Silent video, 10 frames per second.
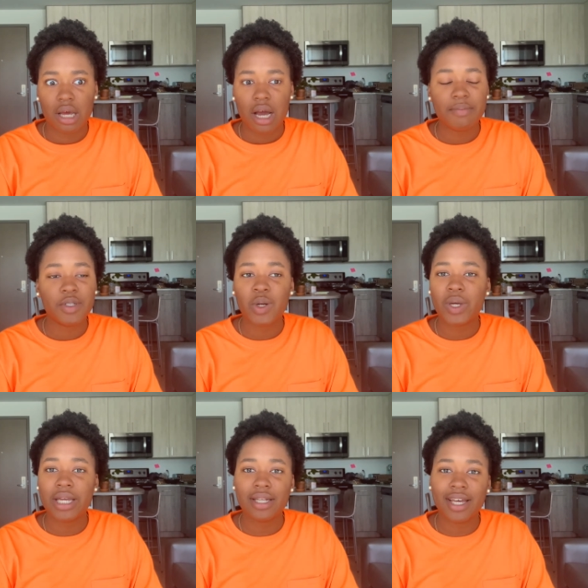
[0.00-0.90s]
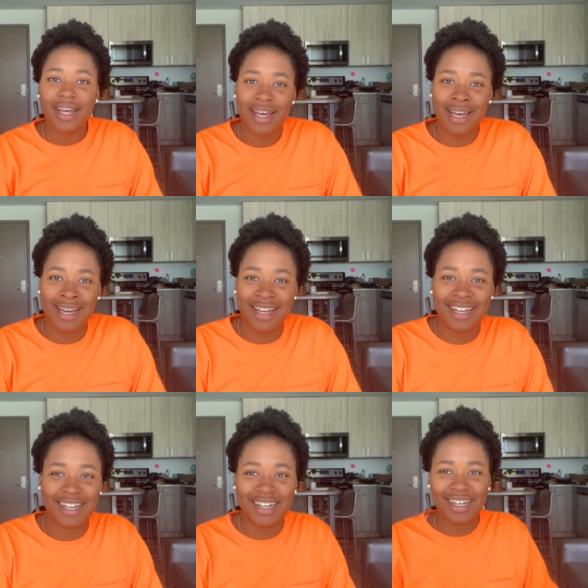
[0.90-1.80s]
I'm so heated.
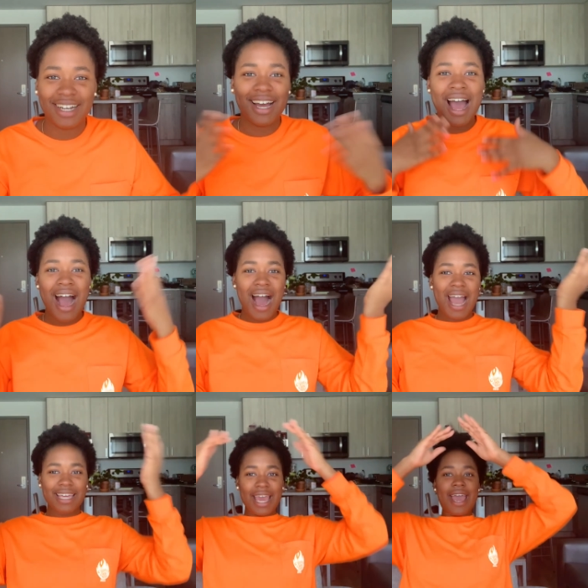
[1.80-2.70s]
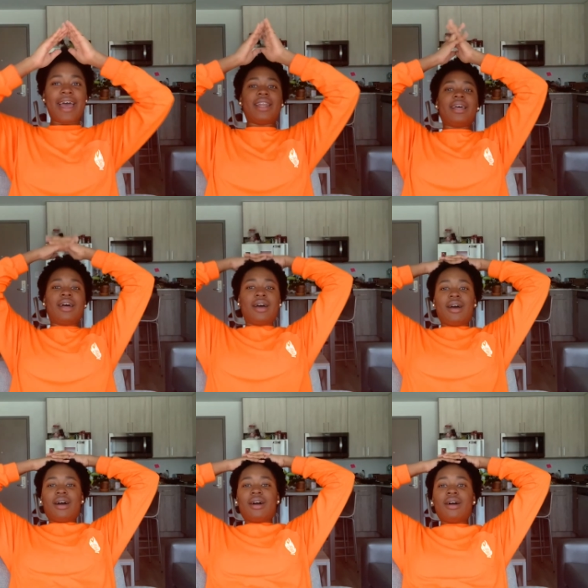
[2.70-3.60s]
I can't.
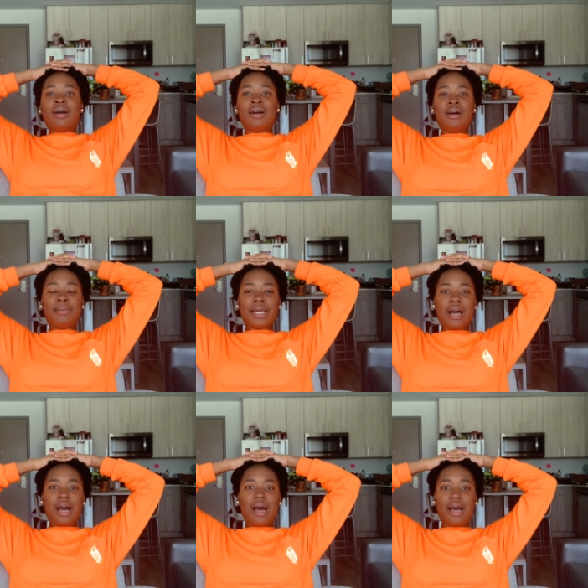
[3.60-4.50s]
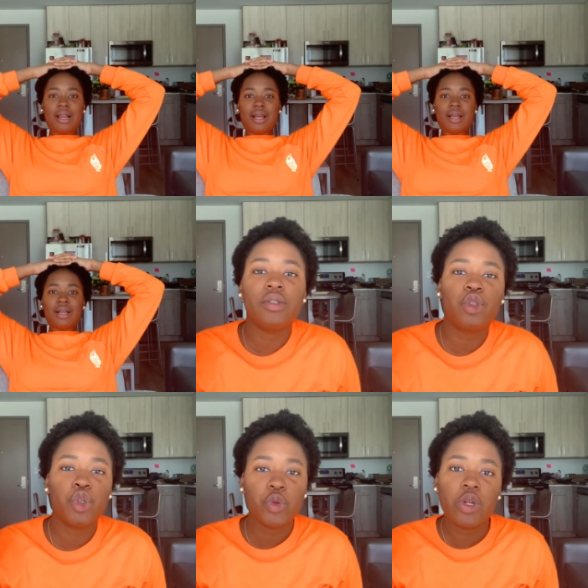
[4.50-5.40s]
Oh my God.
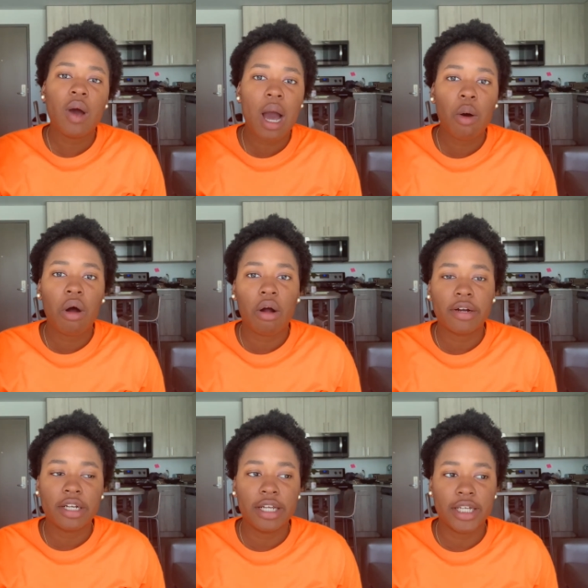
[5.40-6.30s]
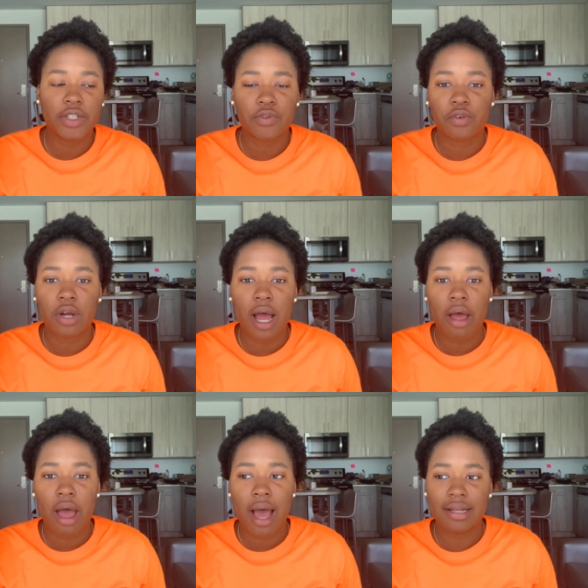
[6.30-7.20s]
Do you know how hard it is
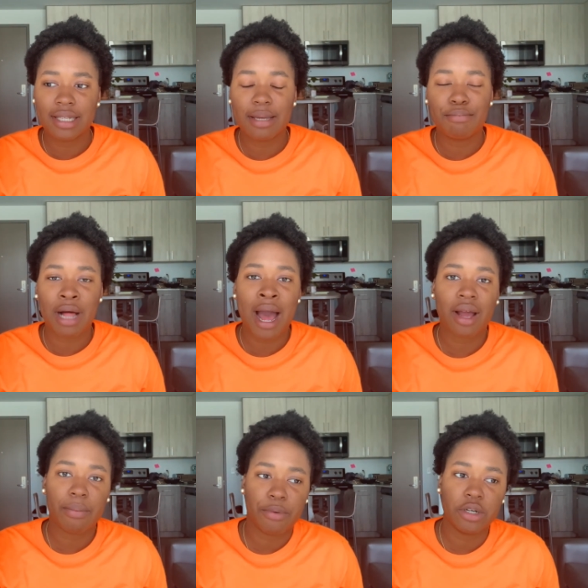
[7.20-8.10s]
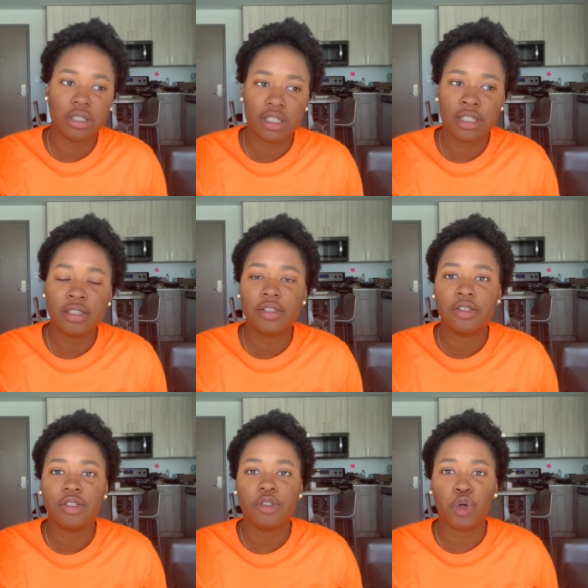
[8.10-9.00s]
as a black person
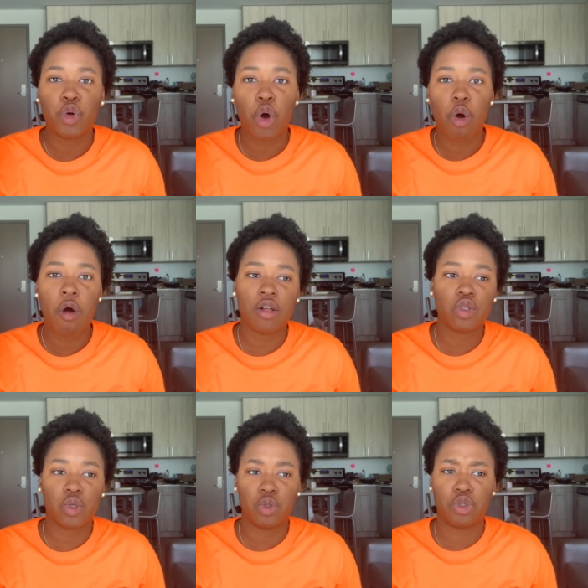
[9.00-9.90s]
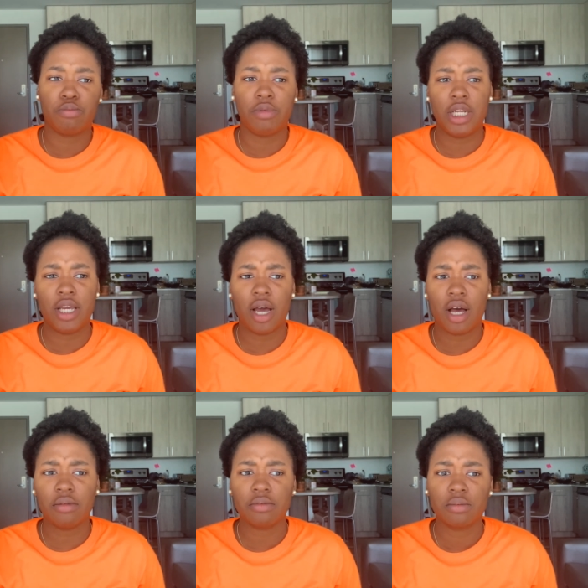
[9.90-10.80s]
to go on social media,